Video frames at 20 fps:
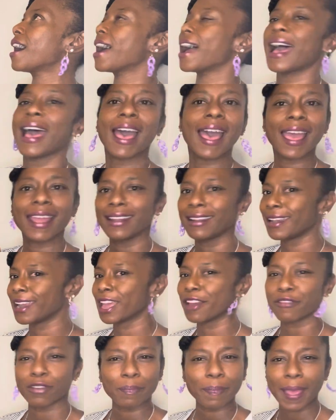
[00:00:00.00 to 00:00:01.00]
I
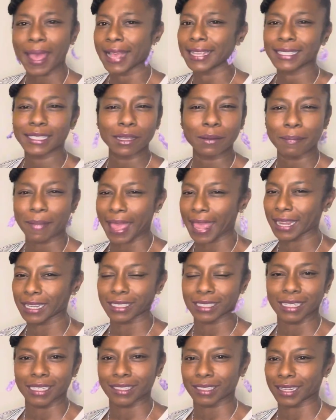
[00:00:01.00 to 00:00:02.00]
never pass up
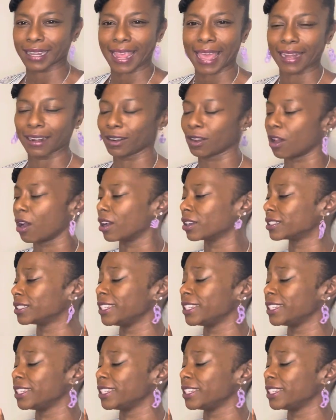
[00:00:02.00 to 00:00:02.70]
magazines and catalogs.